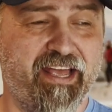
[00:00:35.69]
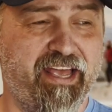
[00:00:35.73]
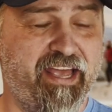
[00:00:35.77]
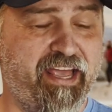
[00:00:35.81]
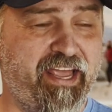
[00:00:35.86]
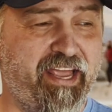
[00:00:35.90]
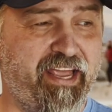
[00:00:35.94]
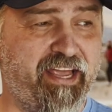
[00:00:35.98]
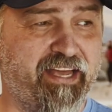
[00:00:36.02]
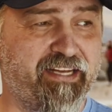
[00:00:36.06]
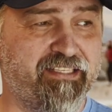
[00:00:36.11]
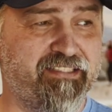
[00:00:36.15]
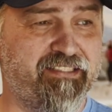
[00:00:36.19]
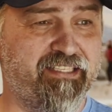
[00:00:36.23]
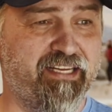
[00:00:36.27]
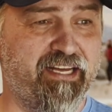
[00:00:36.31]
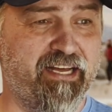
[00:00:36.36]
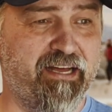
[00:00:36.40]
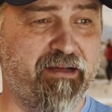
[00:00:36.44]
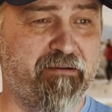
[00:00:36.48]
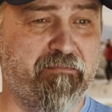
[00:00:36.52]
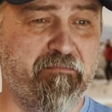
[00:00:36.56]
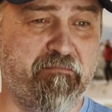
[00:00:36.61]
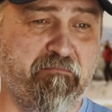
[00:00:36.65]
And
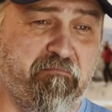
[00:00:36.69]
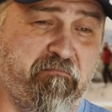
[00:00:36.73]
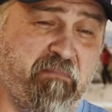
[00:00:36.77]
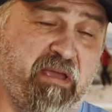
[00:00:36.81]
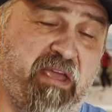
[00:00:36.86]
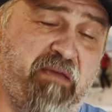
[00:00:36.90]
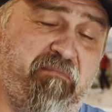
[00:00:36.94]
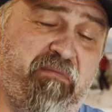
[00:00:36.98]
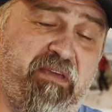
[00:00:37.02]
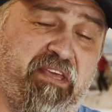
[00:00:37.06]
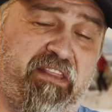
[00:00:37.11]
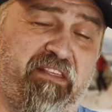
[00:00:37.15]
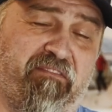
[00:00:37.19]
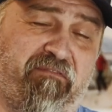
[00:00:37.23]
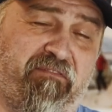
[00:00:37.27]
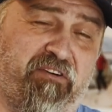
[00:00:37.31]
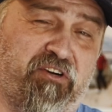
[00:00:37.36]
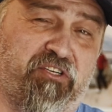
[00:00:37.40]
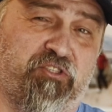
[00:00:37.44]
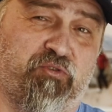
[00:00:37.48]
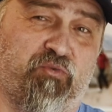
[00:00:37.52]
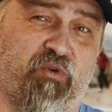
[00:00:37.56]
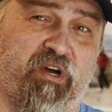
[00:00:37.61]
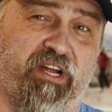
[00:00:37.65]
maybe the
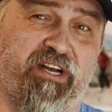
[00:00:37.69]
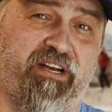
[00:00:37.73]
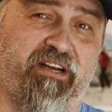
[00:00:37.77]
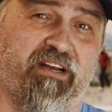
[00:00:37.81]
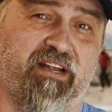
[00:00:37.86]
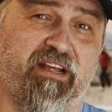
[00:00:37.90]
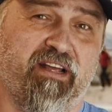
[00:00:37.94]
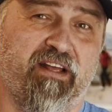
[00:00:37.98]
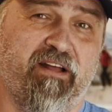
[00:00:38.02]
first one,